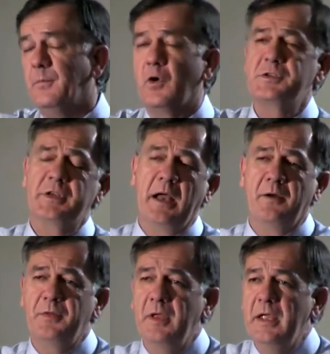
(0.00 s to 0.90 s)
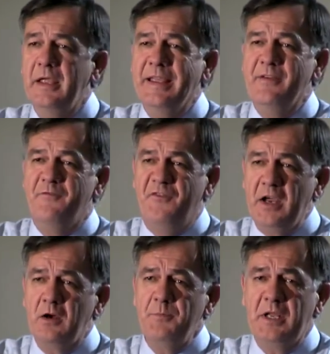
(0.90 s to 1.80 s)
more south,
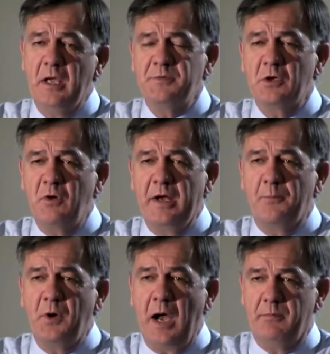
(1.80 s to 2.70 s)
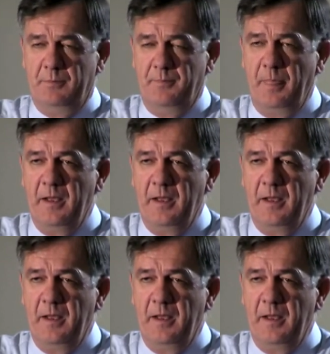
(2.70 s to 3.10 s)
vigor becomes a greater problem.